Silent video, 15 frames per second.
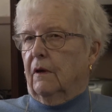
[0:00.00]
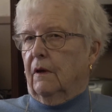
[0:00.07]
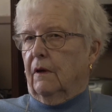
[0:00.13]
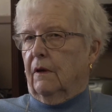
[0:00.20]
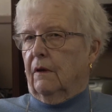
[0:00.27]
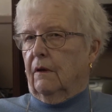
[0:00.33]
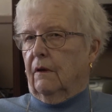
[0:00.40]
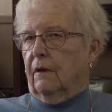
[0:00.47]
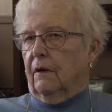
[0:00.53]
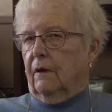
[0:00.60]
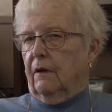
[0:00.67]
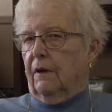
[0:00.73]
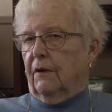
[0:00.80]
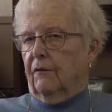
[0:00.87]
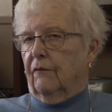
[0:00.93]
And
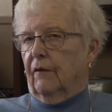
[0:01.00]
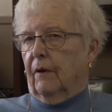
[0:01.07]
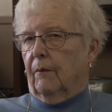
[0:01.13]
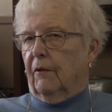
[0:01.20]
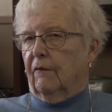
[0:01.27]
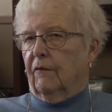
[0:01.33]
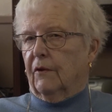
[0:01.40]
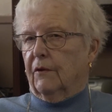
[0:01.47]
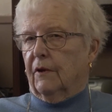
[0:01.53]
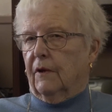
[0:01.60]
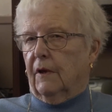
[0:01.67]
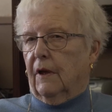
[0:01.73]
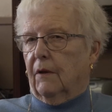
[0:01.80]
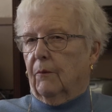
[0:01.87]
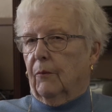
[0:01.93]
his family wasn't
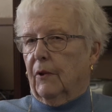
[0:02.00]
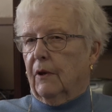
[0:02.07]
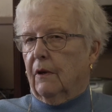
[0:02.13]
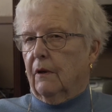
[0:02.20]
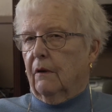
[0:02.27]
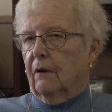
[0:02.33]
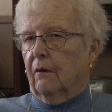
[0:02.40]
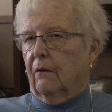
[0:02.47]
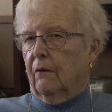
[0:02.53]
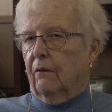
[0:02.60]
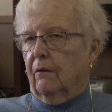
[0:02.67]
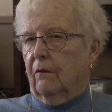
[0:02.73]
that big, no.